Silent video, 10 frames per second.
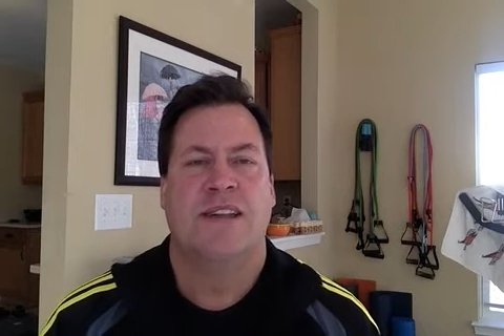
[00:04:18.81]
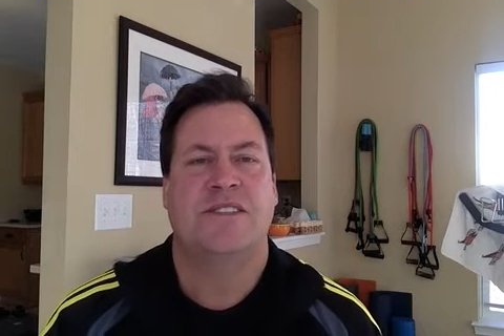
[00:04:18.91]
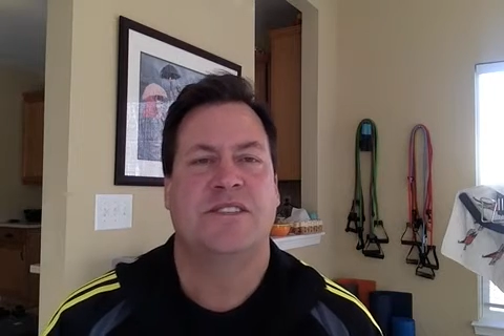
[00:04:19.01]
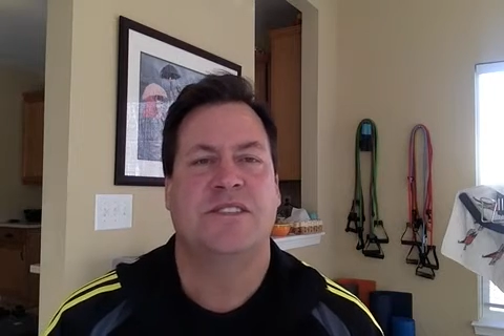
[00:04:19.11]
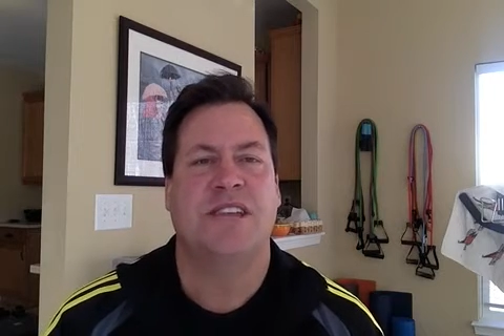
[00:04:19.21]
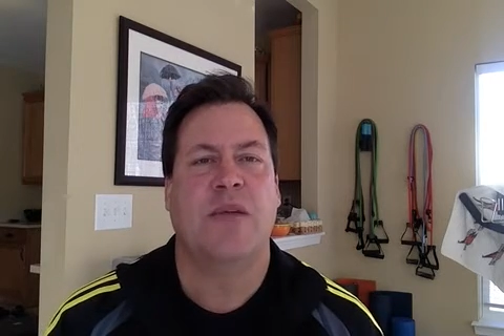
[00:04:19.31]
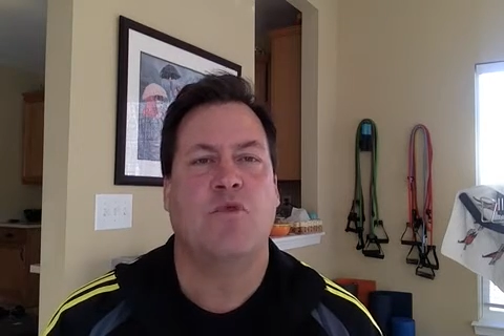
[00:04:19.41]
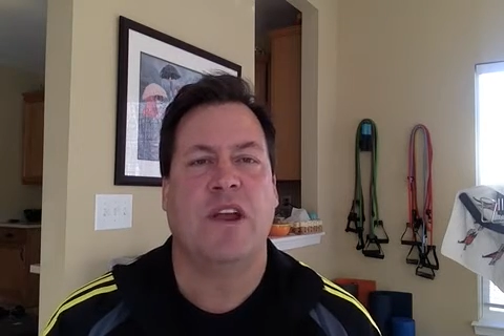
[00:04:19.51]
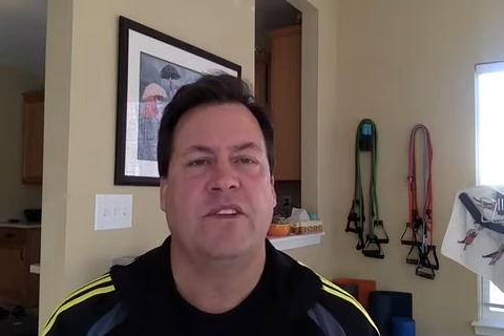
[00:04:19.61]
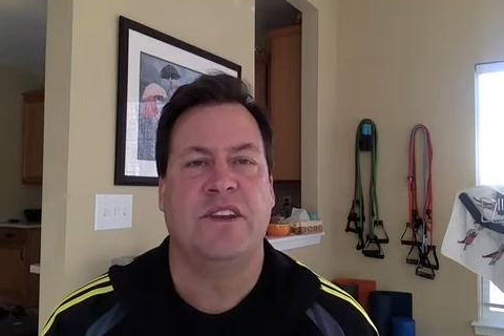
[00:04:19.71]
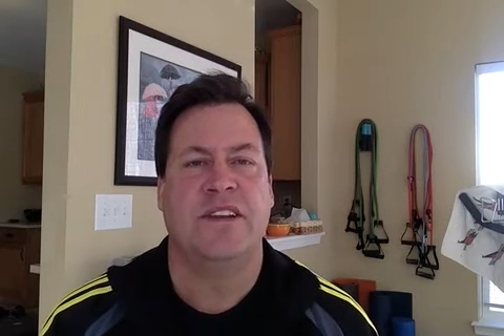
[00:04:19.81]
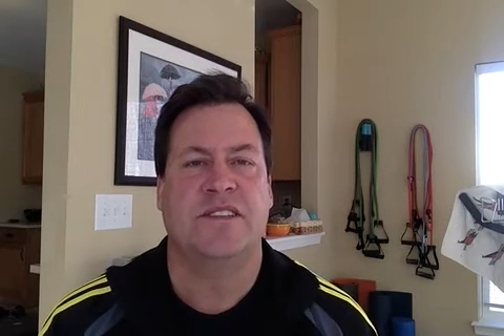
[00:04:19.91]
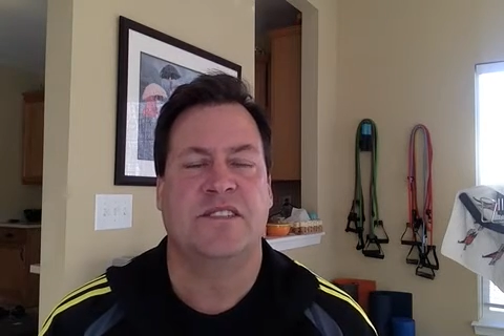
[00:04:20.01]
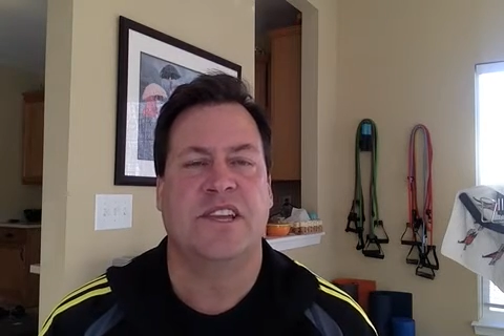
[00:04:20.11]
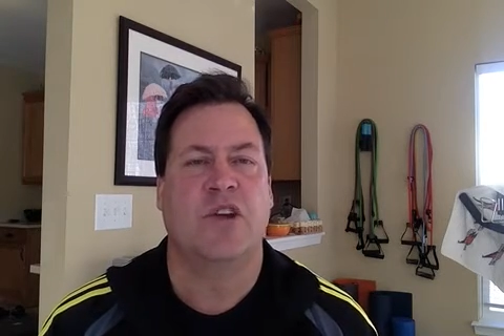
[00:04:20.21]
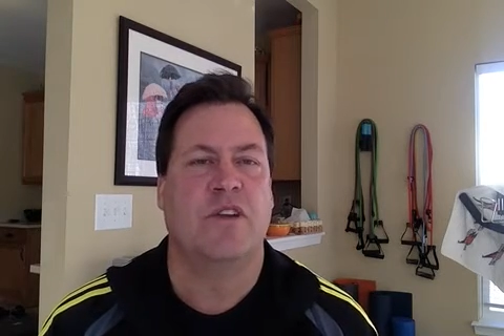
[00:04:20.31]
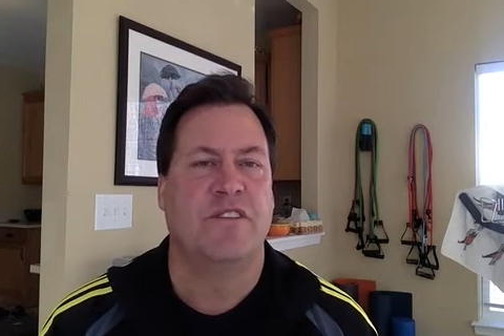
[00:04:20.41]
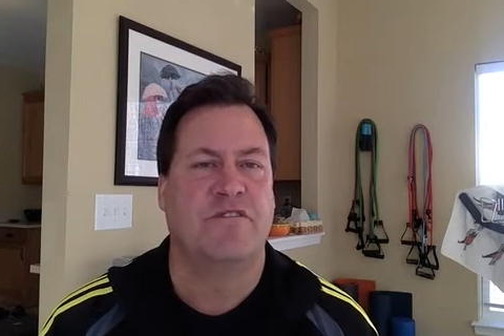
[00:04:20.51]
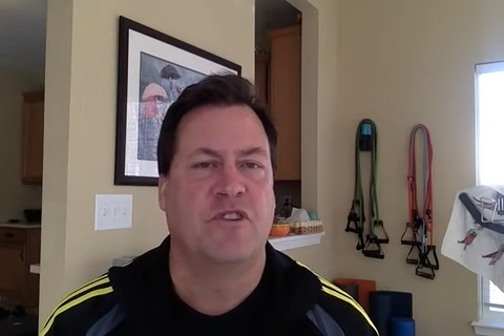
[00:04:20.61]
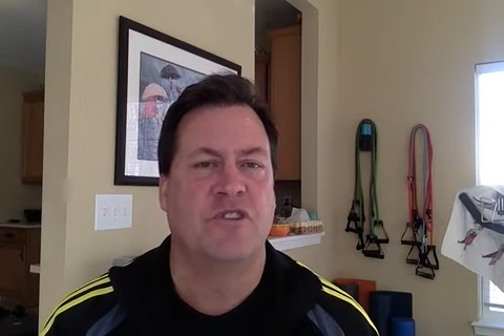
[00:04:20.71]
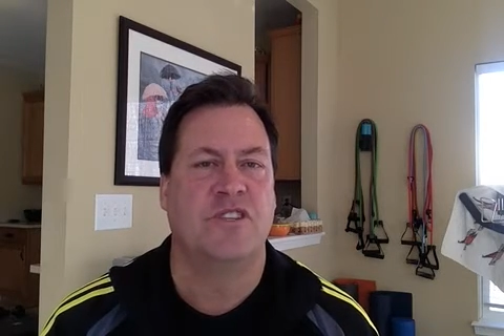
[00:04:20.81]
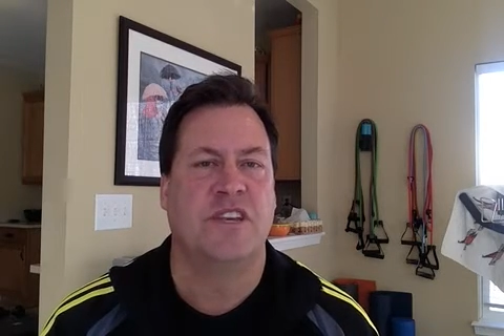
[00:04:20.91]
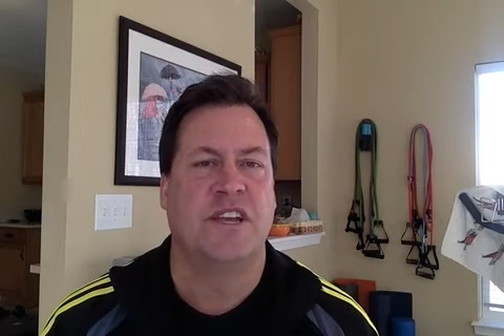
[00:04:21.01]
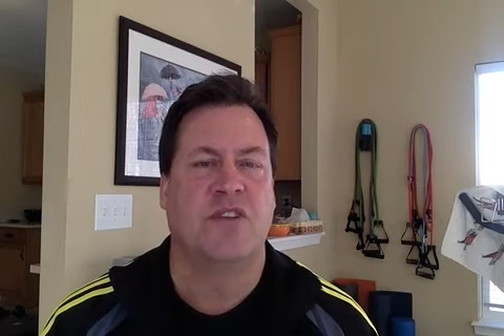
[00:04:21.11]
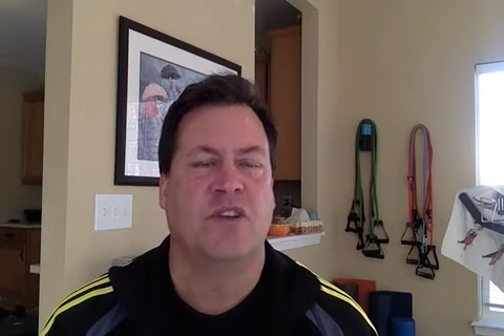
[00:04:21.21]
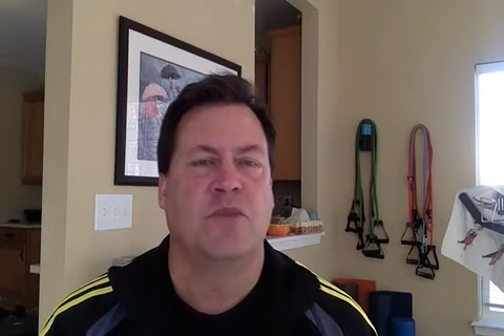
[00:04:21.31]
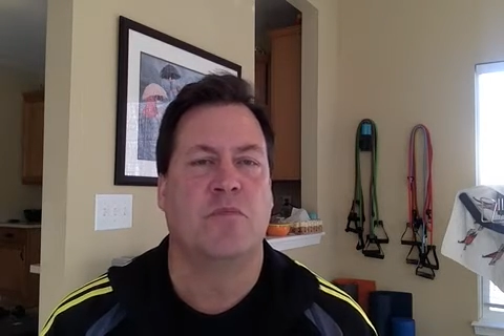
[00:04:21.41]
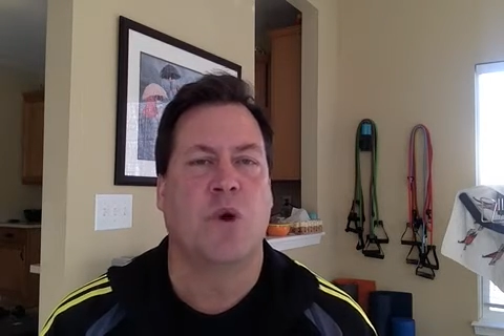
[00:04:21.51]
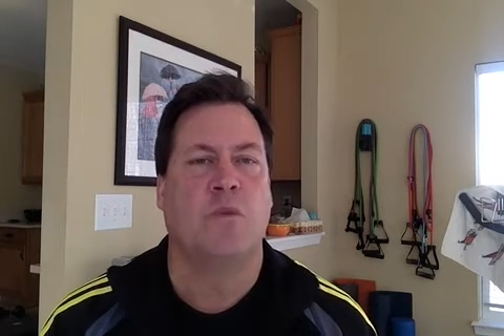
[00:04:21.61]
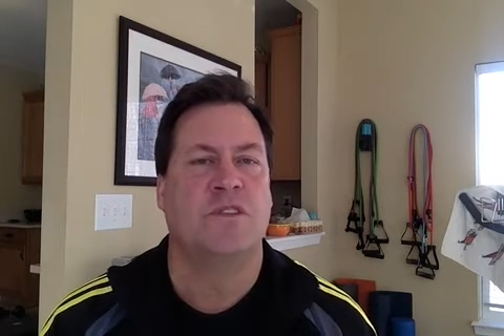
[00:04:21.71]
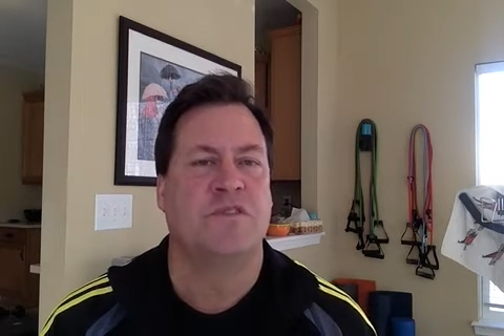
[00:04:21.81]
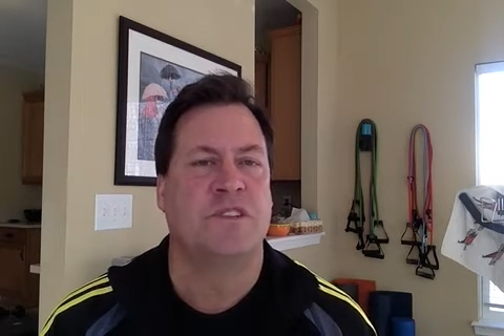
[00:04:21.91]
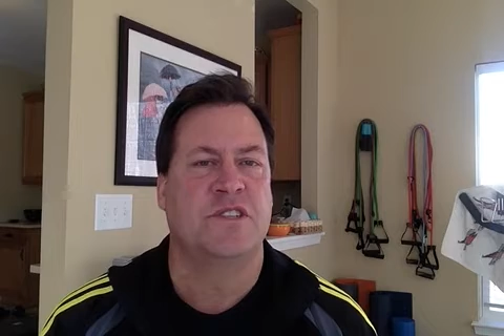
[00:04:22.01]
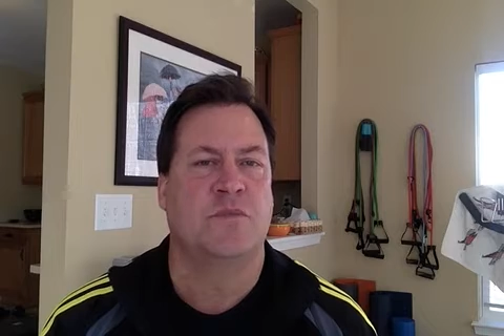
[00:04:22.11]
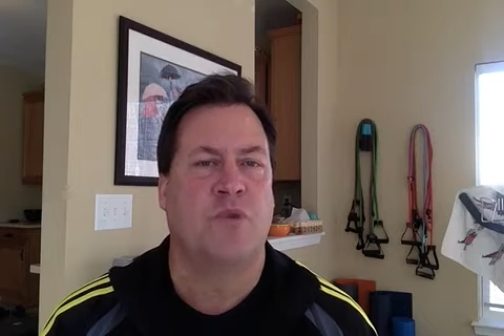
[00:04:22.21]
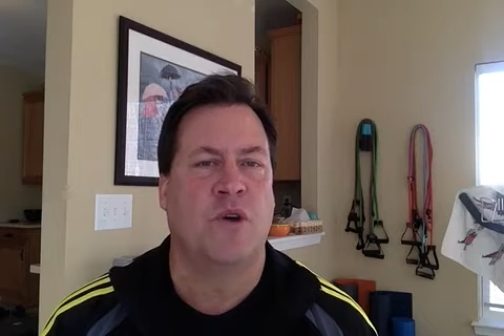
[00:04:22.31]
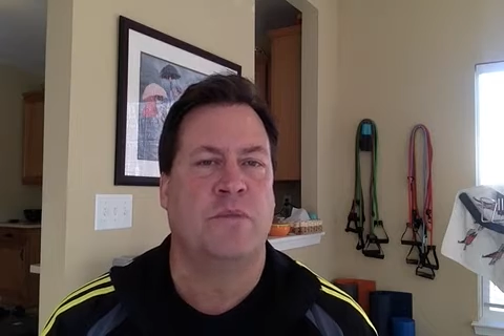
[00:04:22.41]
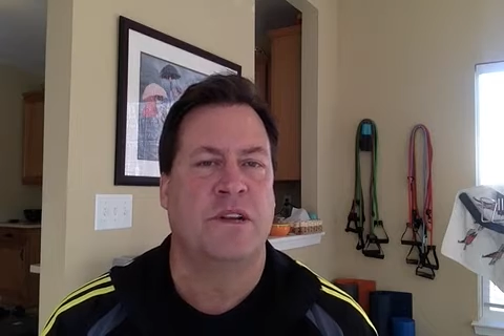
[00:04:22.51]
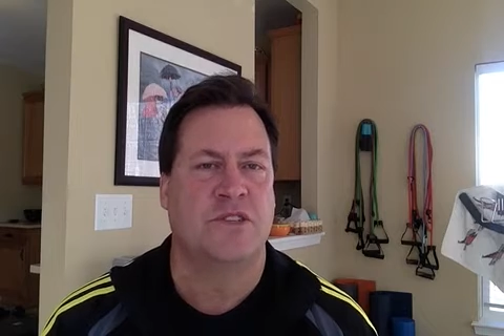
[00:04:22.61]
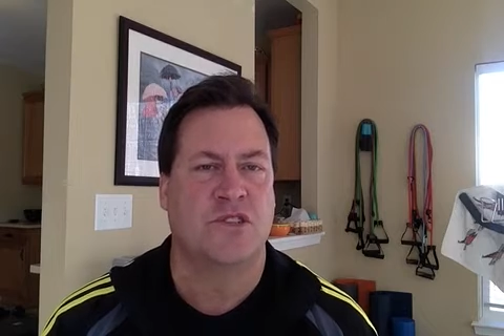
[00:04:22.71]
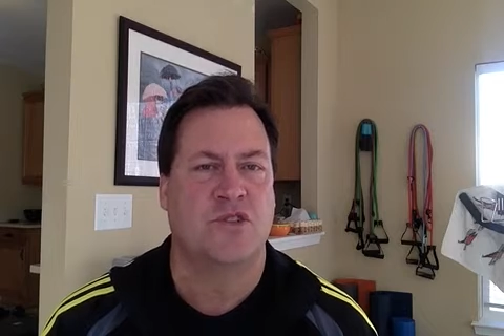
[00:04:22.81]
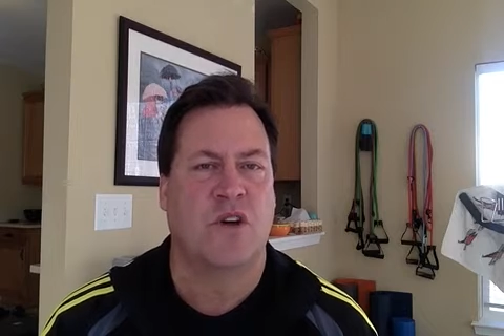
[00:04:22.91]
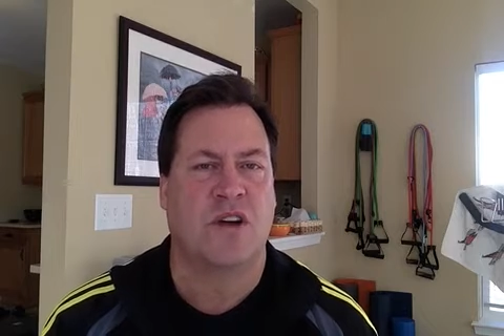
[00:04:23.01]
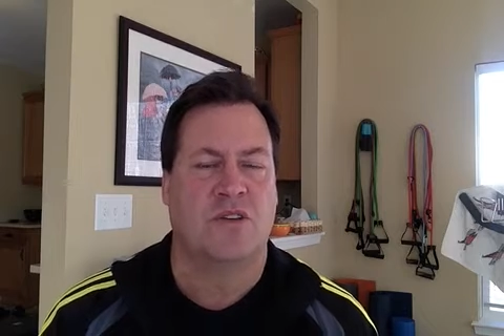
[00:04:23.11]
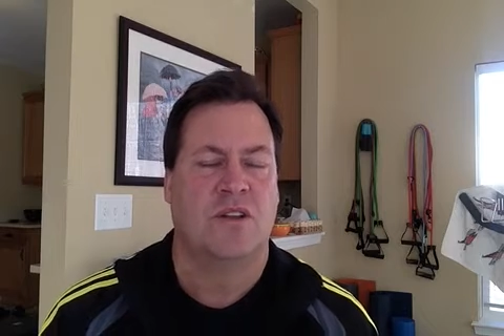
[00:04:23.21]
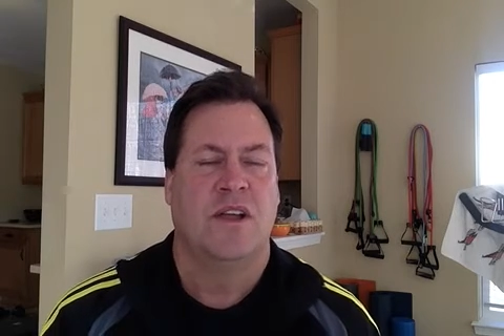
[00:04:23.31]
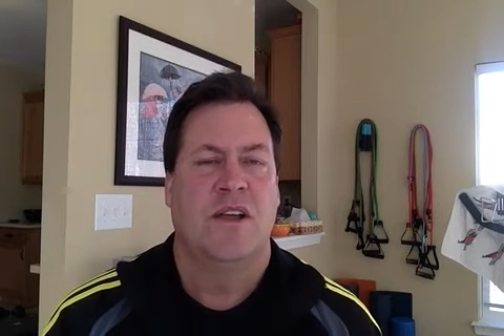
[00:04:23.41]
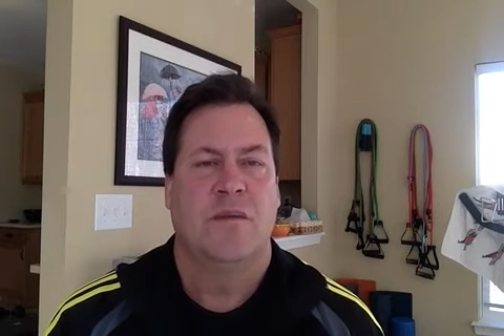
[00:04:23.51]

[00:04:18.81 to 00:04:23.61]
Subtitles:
that's the same way you need to see your adversity or your moments of disappointment and struggle,